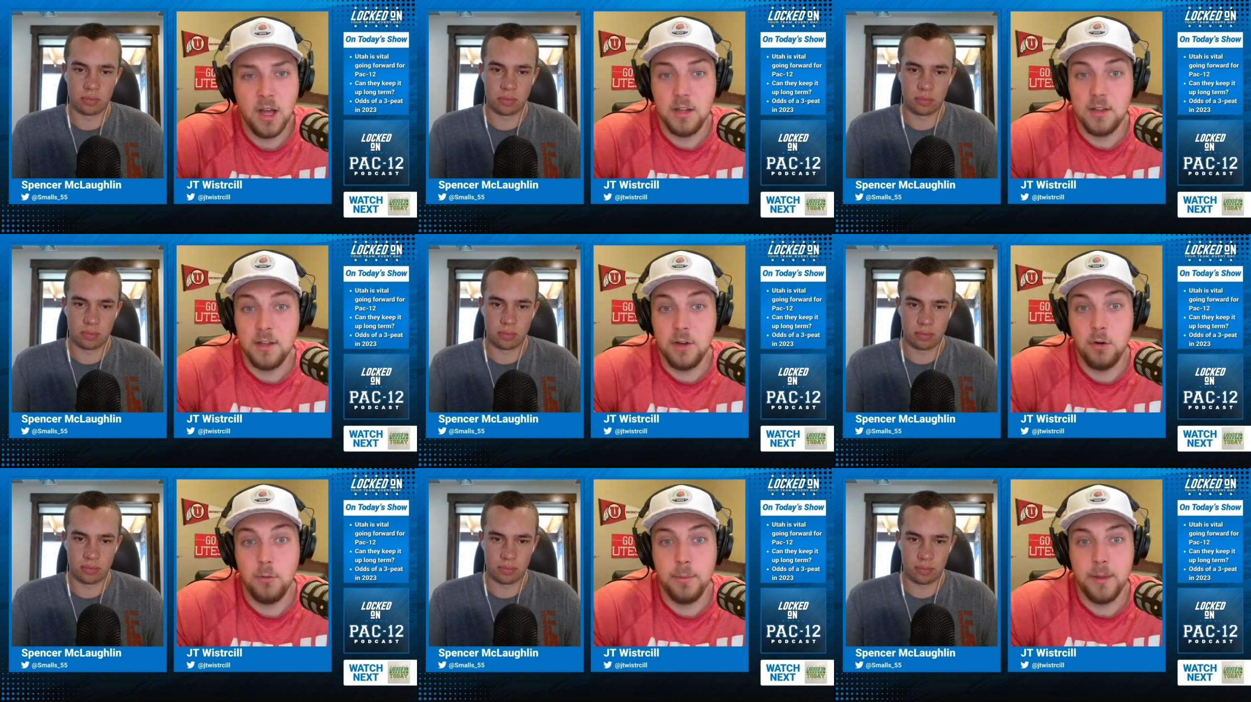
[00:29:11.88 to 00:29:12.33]

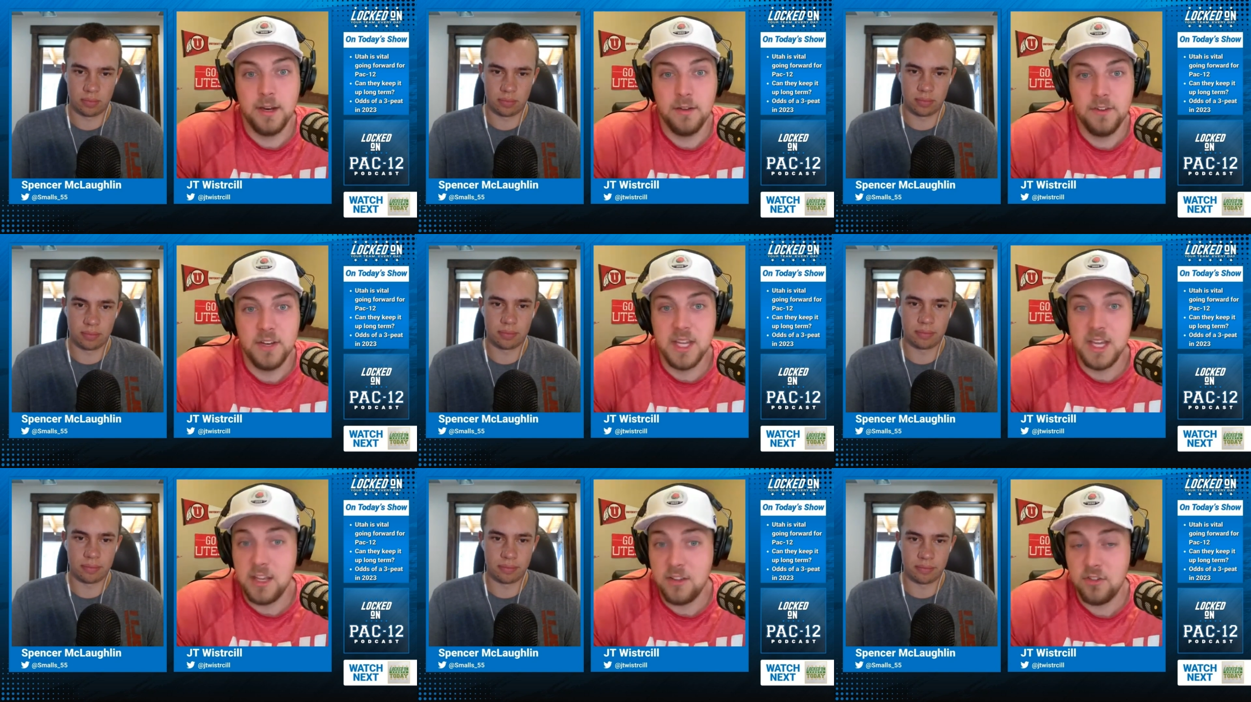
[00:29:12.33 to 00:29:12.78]
Speaker 1: little bit of
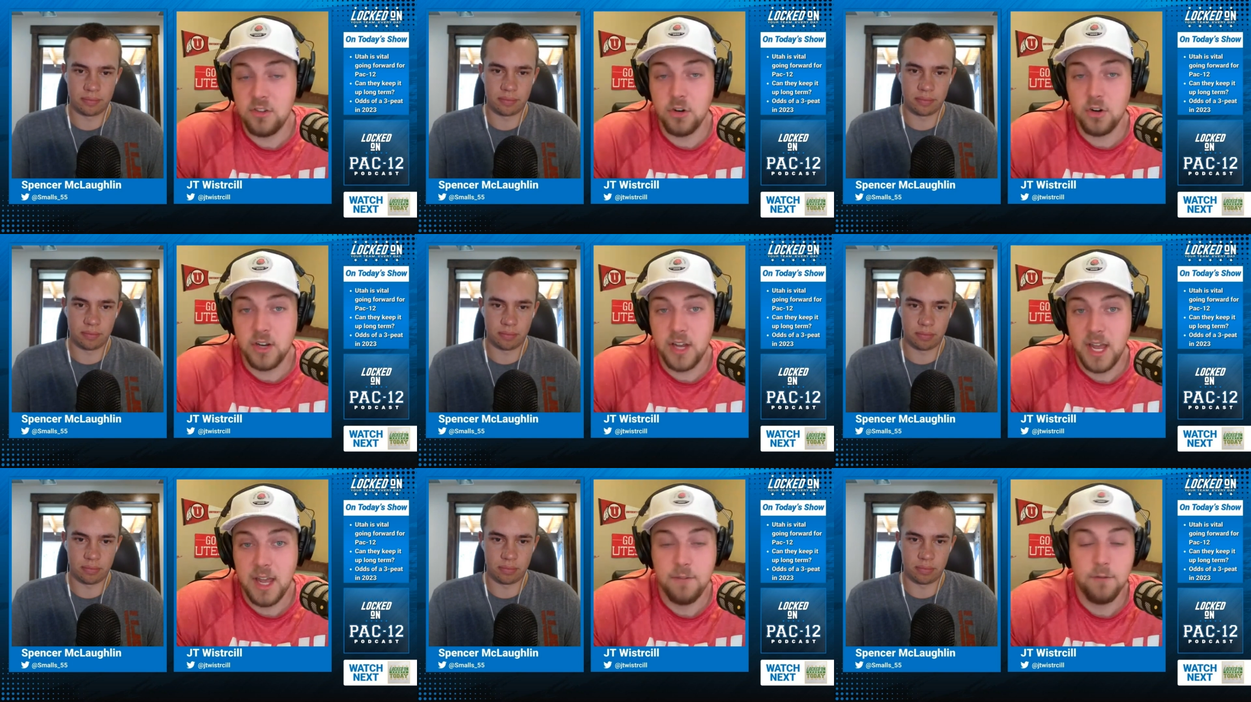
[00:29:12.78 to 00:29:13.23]
an easier
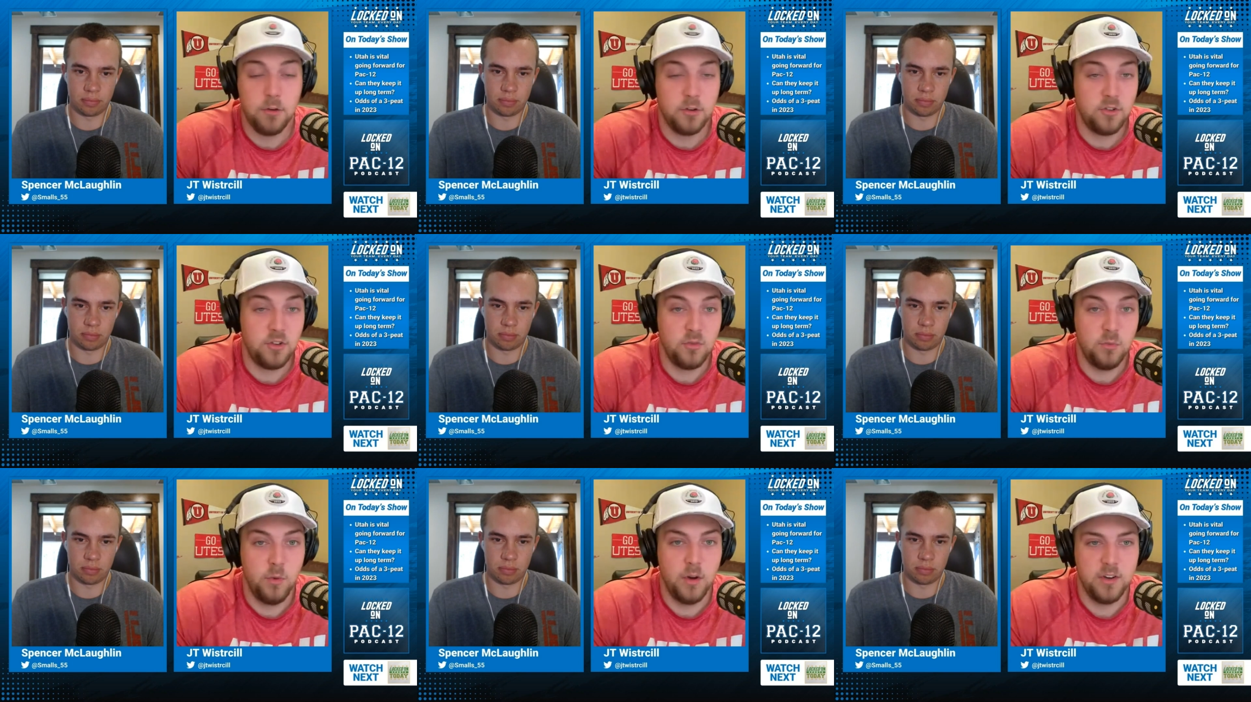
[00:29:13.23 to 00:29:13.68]
game
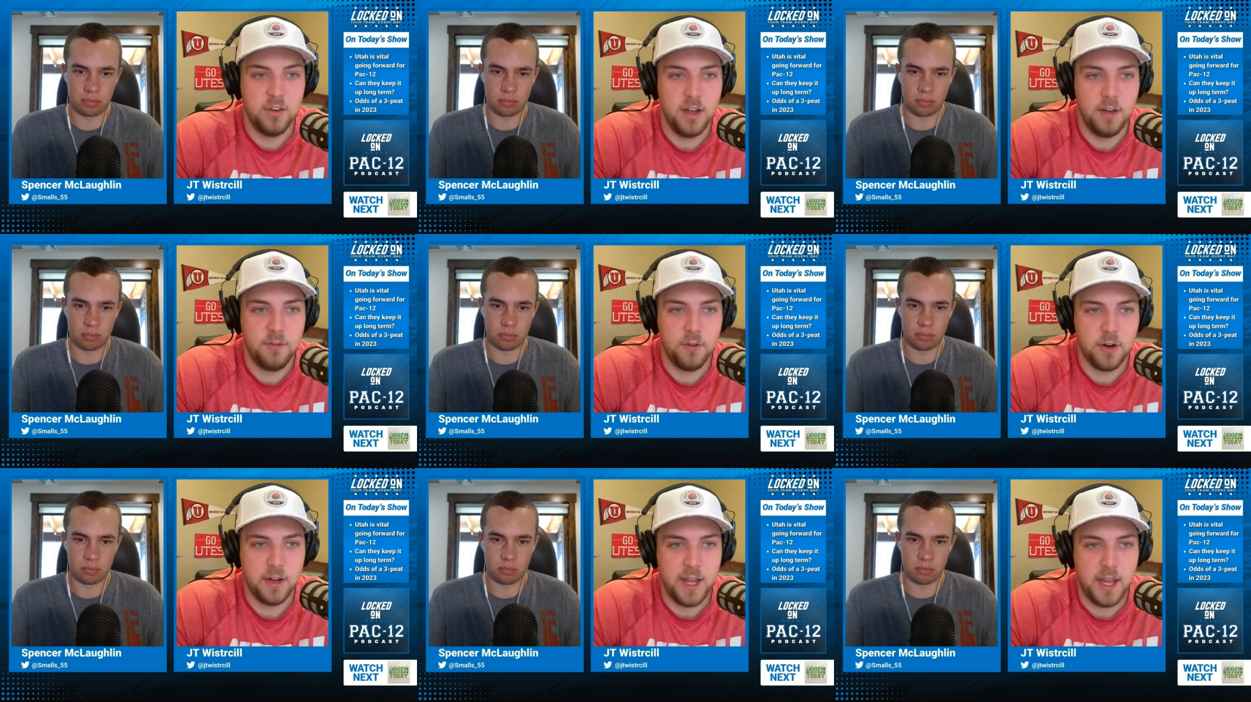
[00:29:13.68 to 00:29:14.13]
versus one
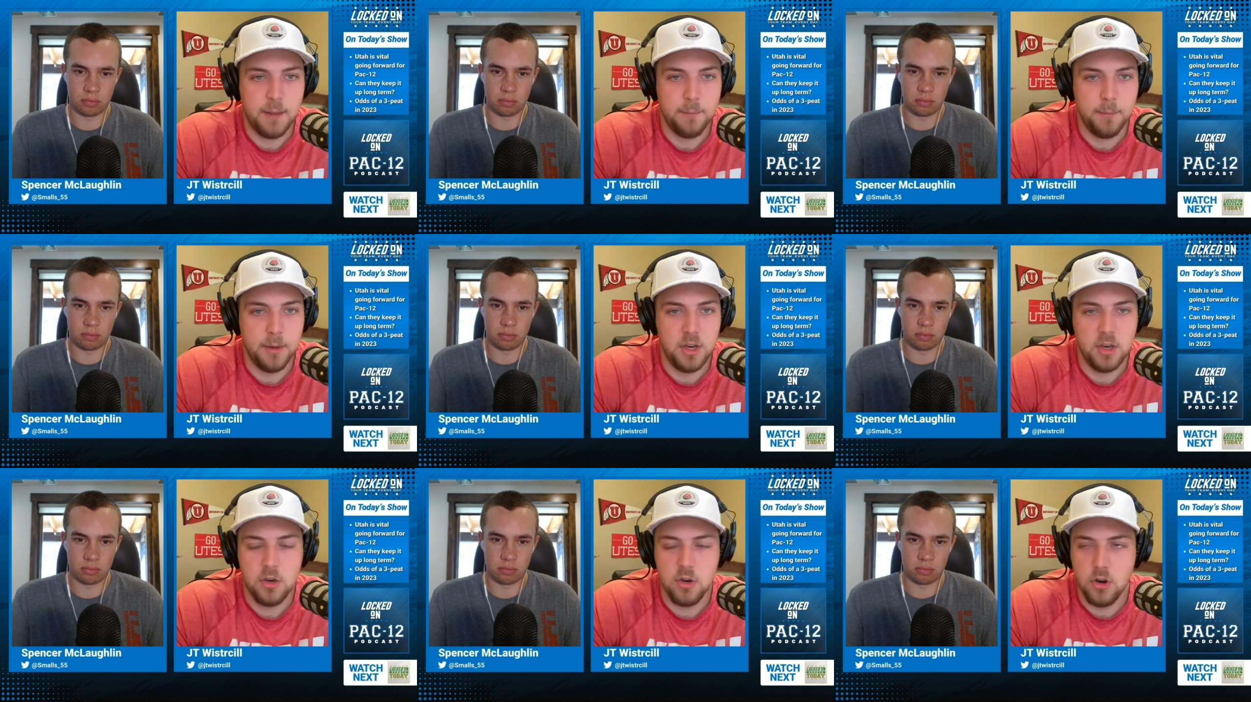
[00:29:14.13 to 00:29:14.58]
tougher game,
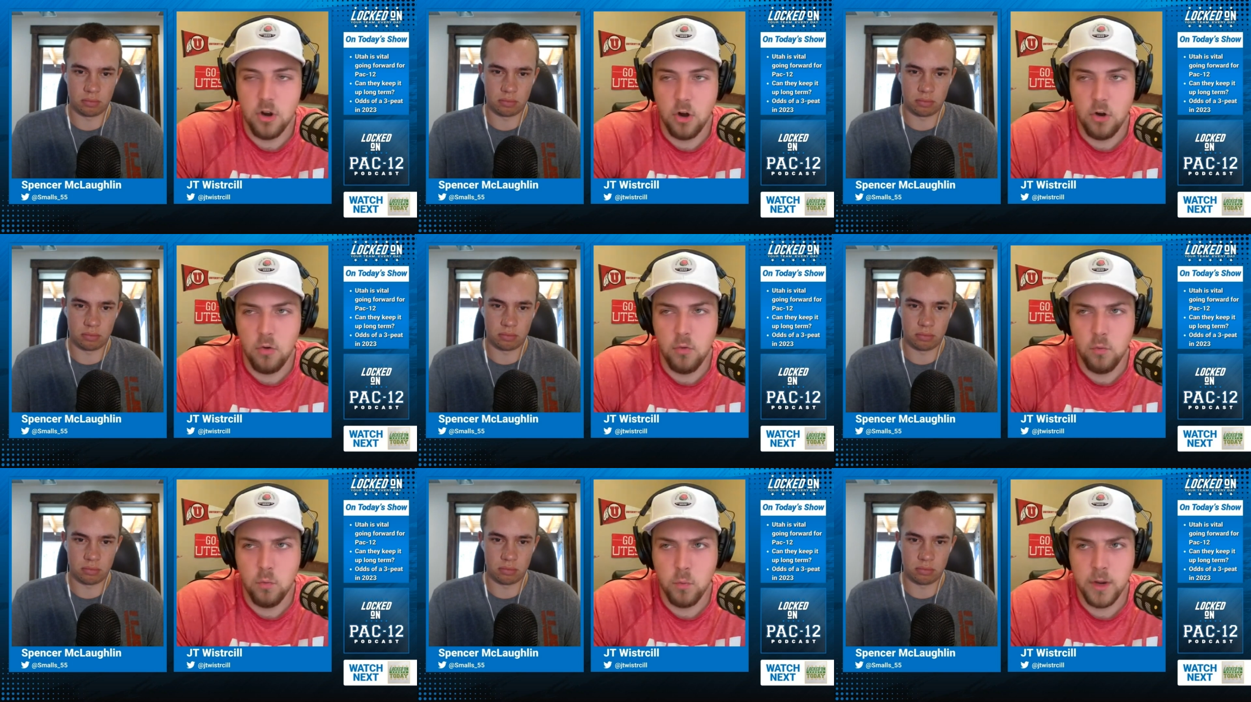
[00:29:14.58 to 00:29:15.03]
but
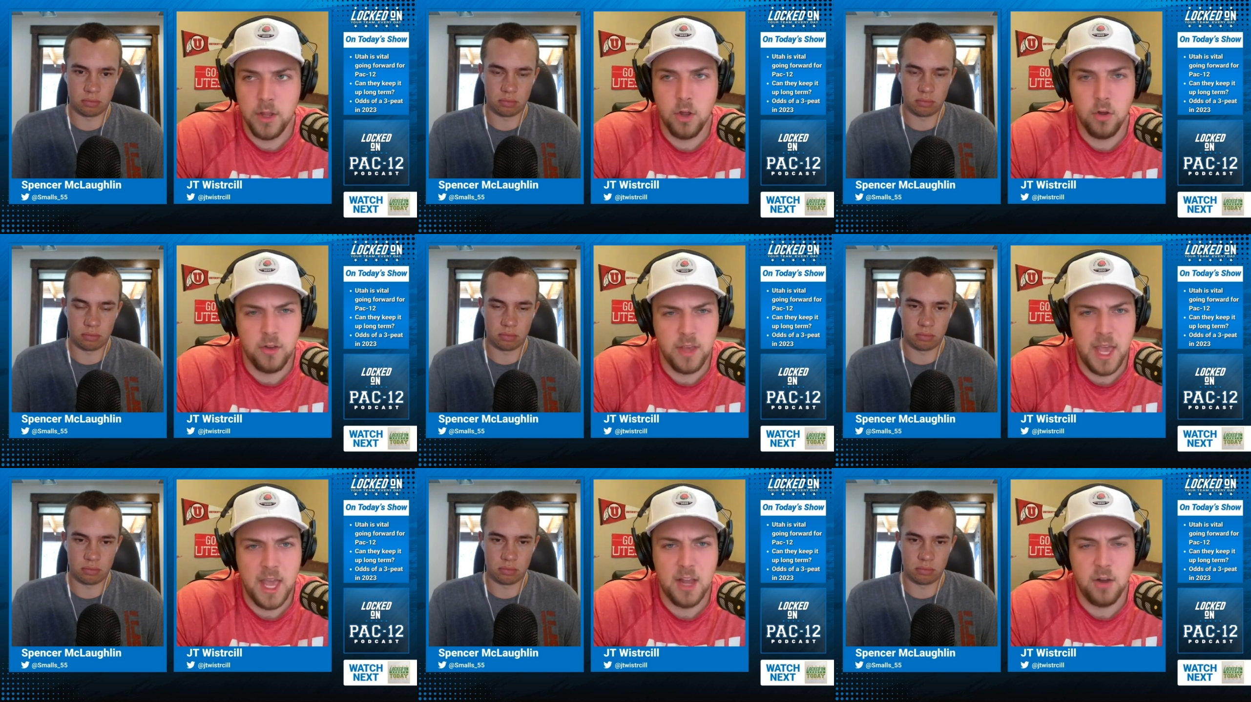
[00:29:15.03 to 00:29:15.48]
no real
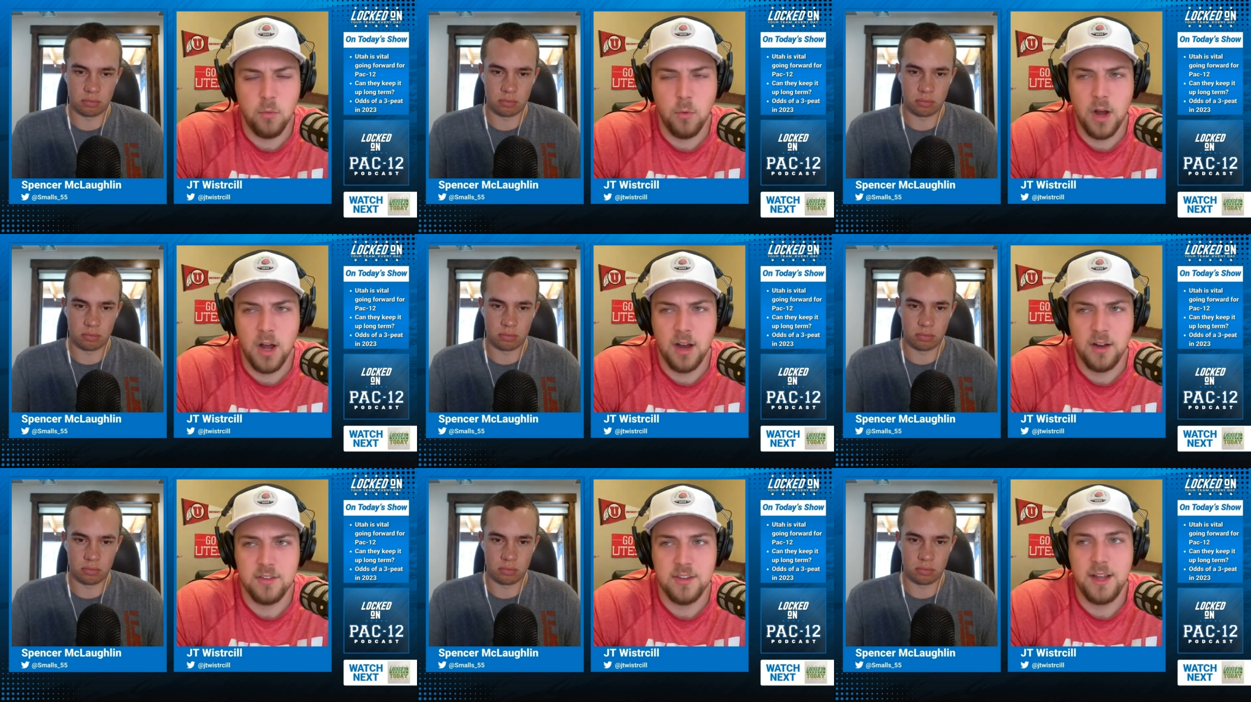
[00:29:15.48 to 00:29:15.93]

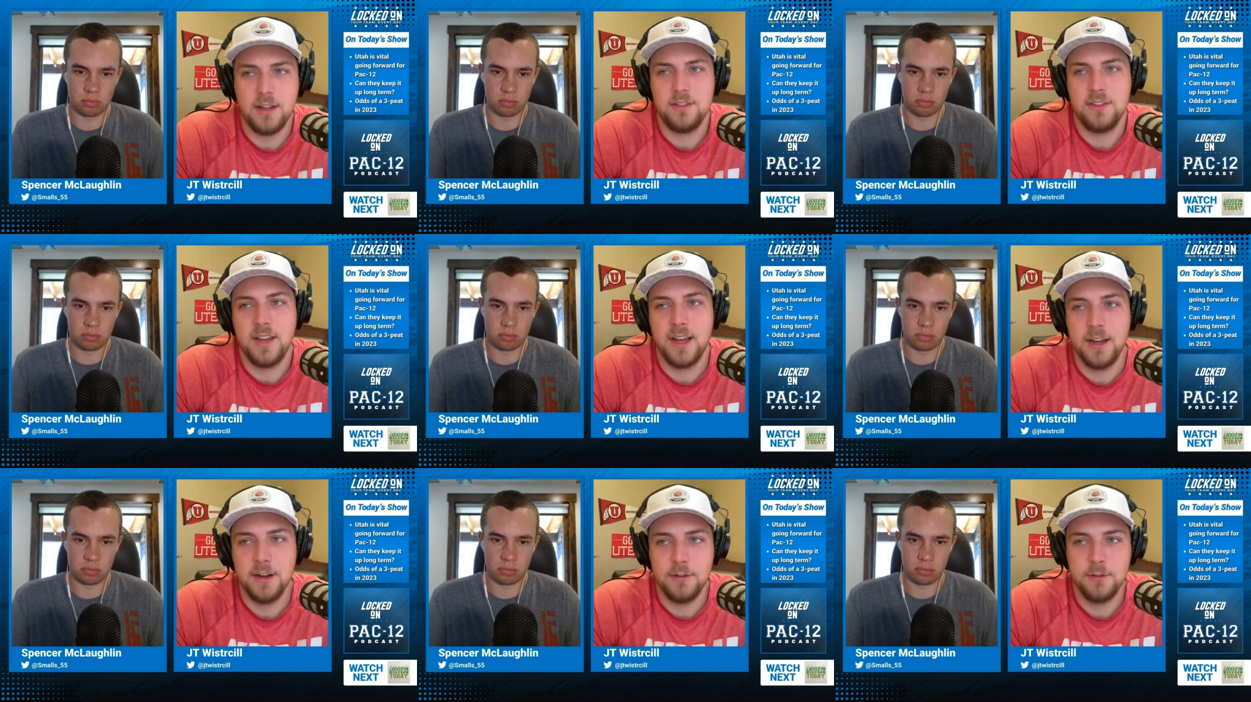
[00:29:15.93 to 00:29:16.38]
cakewalks
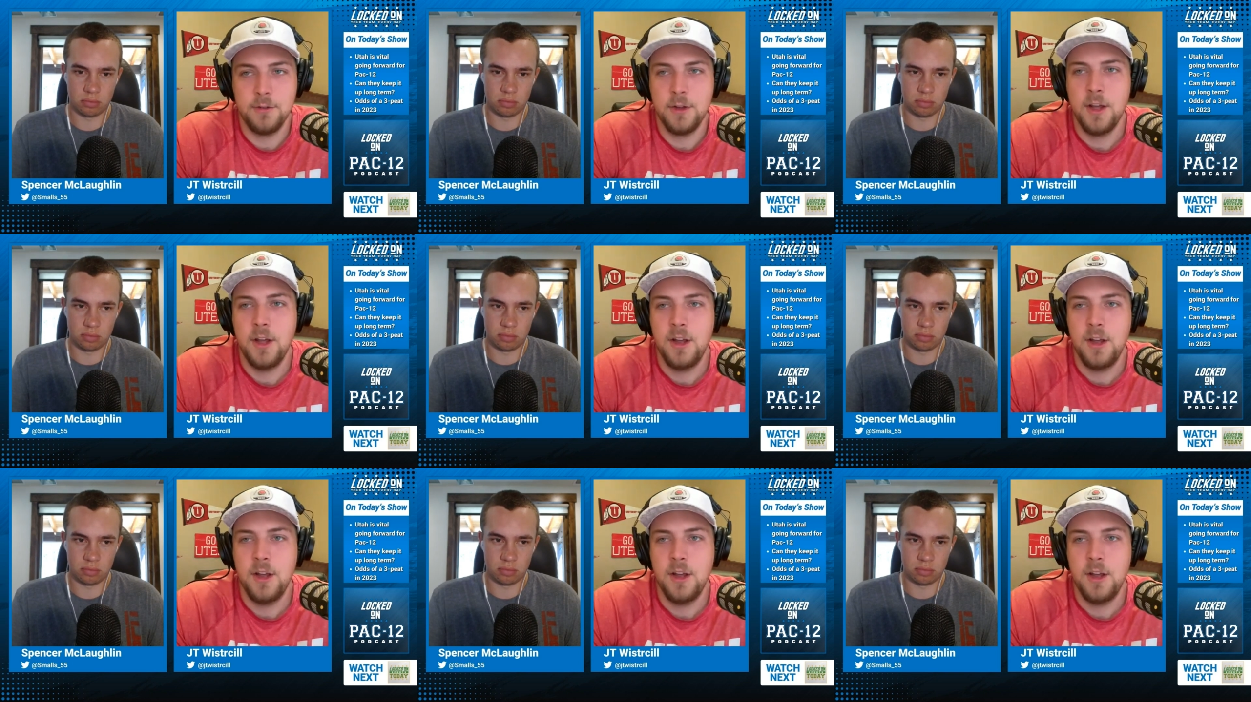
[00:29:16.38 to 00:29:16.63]
outside of,